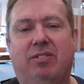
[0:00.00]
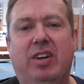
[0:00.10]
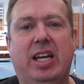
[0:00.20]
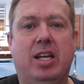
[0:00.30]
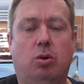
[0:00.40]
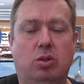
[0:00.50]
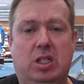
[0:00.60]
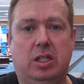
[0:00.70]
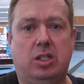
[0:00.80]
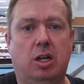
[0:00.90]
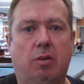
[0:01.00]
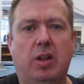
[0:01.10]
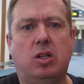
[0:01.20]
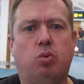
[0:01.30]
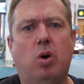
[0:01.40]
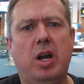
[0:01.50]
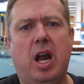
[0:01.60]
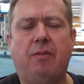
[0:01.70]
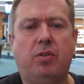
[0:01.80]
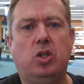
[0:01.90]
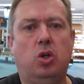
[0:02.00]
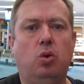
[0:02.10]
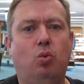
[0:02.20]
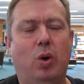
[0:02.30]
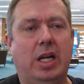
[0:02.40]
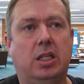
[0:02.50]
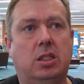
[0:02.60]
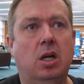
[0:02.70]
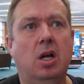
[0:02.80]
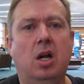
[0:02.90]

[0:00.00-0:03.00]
videos this year. That's one every two weeks.